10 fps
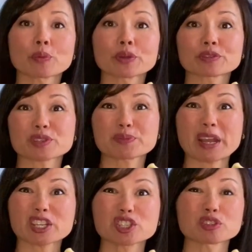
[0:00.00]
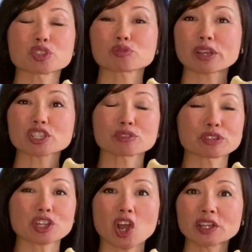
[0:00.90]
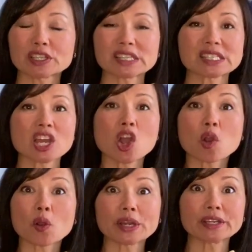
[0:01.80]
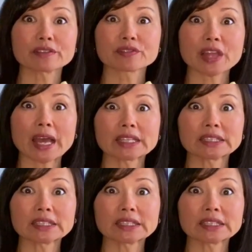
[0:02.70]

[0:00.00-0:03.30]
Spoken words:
with respect to stress urinary incontinence or any of that